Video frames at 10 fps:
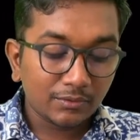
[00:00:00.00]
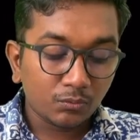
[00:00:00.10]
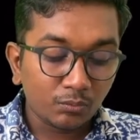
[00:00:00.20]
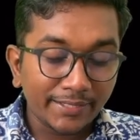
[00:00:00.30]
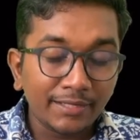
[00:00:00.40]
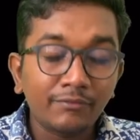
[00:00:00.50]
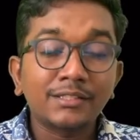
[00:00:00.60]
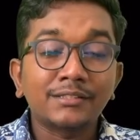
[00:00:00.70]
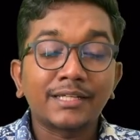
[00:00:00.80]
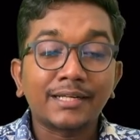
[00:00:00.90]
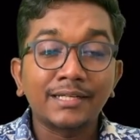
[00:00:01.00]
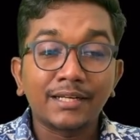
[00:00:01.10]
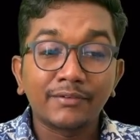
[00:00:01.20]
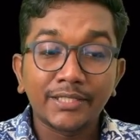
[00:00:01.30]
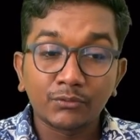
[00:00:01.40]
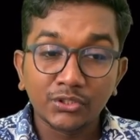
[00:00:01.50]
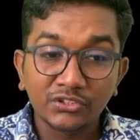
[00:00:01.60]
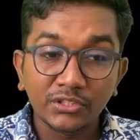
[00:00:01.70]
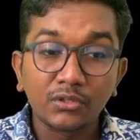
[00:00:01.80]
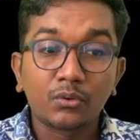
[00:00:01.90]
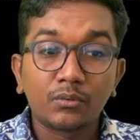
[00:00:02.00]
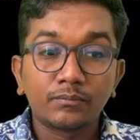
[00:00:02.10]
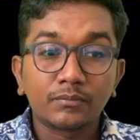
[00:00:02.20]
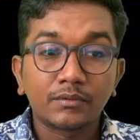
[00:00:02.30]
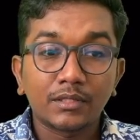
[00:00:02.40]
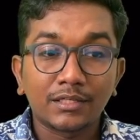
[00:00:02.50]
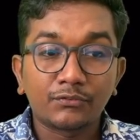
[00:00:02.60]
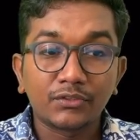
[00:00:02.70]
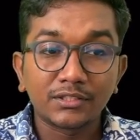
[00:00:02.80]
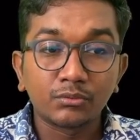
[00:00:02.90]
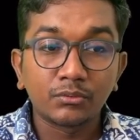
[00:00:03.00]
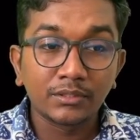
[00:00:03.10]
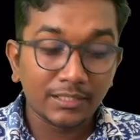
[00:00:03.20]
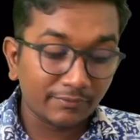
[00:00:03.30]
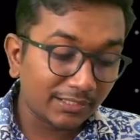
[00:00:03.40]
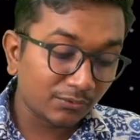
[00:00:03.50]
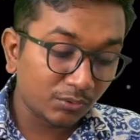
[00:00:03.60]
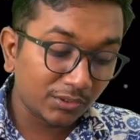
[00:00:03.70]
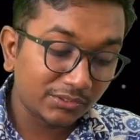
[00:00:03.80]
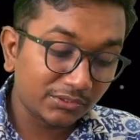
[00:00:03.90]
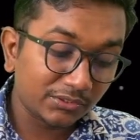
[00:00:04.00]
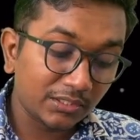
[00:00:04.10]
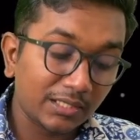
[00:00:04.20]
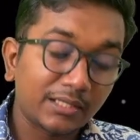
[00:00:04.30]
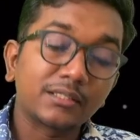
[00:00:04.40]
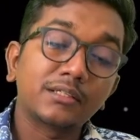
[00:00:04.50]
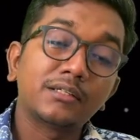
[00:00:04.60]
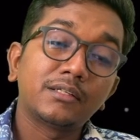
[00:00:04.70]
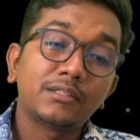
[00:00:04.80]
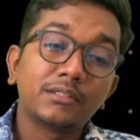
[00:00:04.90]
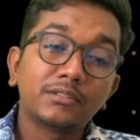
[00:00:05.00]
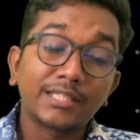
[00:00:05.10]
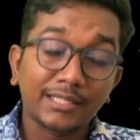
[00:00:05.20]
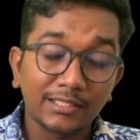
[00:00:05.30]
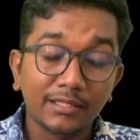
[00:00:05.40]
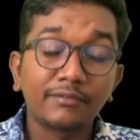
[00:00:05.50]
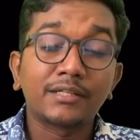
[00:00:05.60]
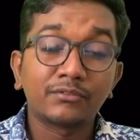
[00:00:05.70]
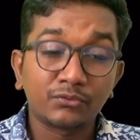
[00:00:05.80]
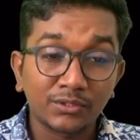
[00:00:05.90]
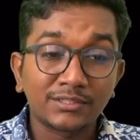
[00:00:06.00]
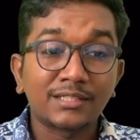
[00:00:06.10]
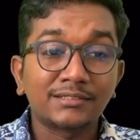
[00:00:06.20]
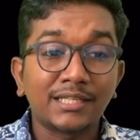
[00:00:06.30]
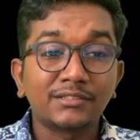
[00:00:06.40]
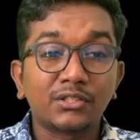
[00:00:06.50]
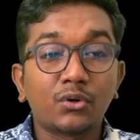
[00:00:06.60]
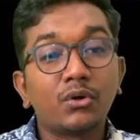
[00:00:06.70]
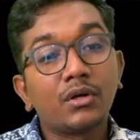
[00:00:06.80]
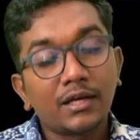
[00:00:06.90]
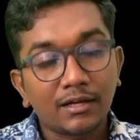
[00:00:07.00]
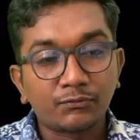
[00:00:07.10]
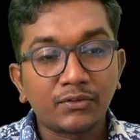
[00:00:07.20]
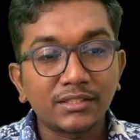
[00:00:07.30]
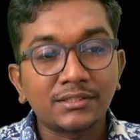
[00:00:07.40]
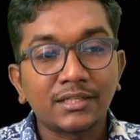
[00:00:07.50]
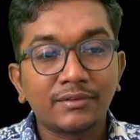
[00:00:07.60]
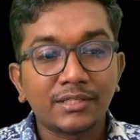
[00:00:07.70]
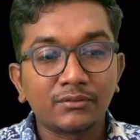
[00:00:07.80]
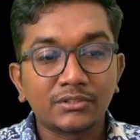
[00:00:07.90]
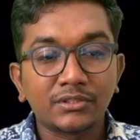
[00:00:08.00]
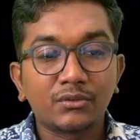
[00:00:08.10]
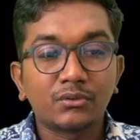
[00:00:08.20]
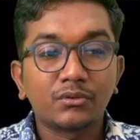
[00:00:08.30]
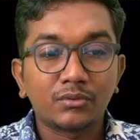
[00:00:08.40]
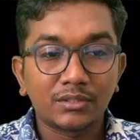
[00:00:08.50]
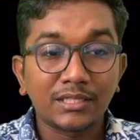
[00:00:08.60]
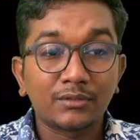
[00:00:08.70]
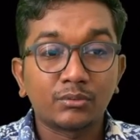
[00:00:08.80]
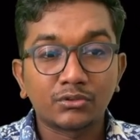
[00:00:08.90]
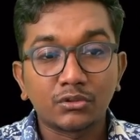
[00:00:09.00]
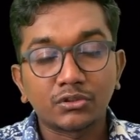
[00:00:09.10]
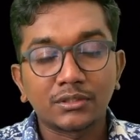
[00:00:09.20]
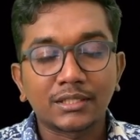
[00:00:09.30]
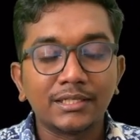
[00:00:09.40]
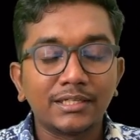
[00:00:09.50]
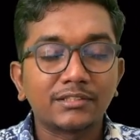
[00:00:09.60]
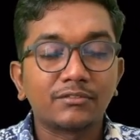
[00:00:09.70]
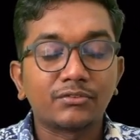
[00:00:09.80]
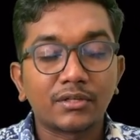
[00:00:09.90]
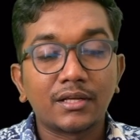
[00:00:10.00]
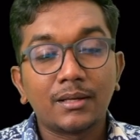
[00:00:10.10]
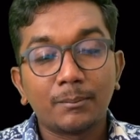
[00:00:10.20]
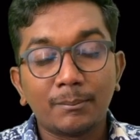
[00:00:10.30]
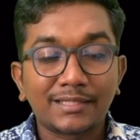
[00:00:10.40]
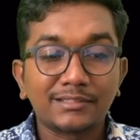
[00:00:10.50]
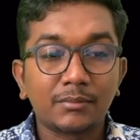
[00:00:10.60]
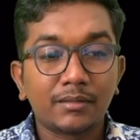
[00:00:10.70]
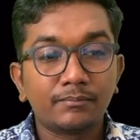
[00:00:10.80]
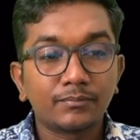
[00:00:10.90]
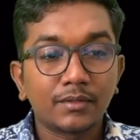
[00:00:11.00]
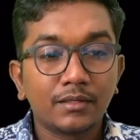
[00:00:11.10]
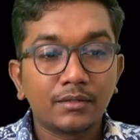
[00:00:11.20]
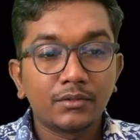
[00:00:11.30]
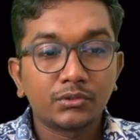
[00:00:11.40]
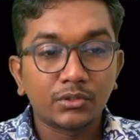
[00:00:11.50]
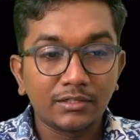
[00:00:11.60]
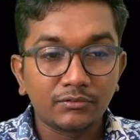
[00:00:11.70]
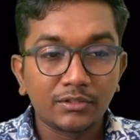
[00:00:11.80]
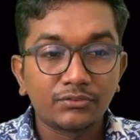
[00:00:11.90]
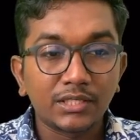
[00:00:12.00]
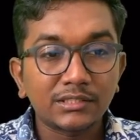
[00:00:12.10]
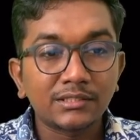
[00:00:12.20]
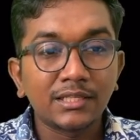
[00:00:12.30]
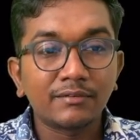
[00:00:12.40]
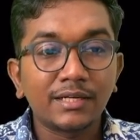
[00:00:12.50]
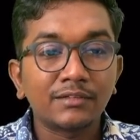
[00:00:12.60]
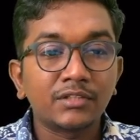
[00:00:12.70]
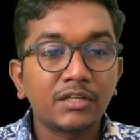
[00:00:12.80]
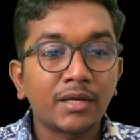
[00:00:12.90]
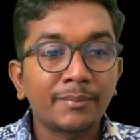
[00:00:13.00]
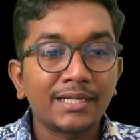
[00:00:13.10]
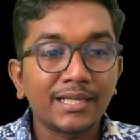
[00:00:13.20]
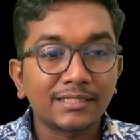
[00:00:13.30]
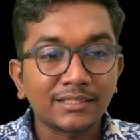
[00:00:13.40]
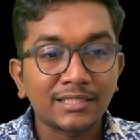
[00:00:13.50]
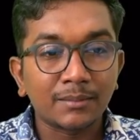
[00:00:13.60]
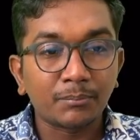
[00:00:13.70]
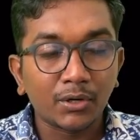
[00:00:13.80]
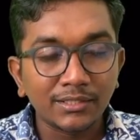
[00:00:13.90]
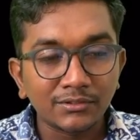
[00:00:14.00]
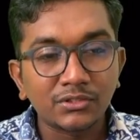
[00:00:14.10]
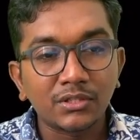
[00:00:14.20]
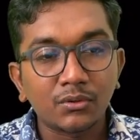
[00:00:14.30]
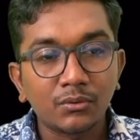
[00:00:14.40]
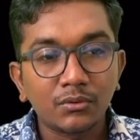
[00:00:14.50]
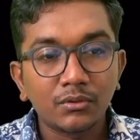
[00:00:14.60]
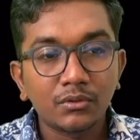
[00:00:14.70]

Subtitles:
whenever the second derivative was 0 and the first derivative was like, second derivative was less than 0 and first derivative was 0, but that was also the condition for maxima. So if the first derivative dy by dx at that point is 0,